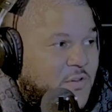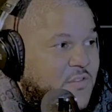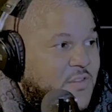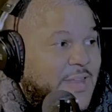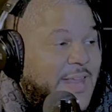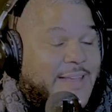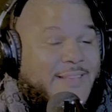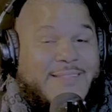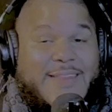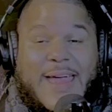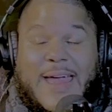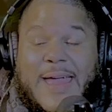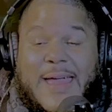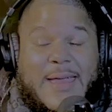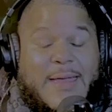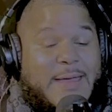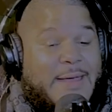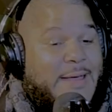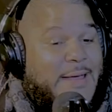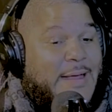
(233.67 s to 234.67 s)
the next
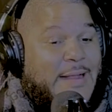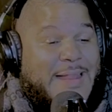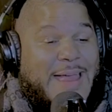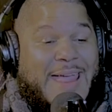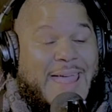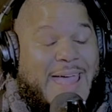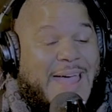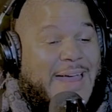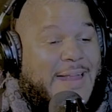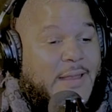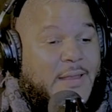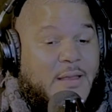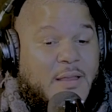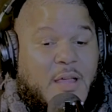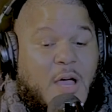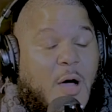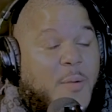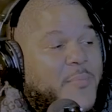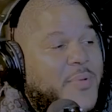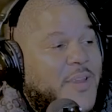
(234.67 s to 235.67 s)
day. They had
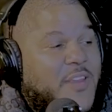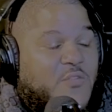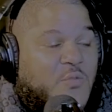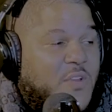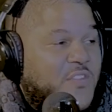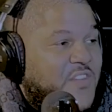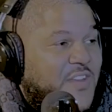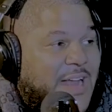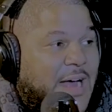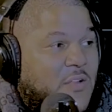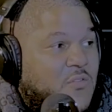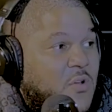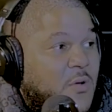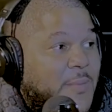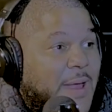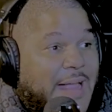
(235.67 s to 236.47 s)
companies reaching out to them like,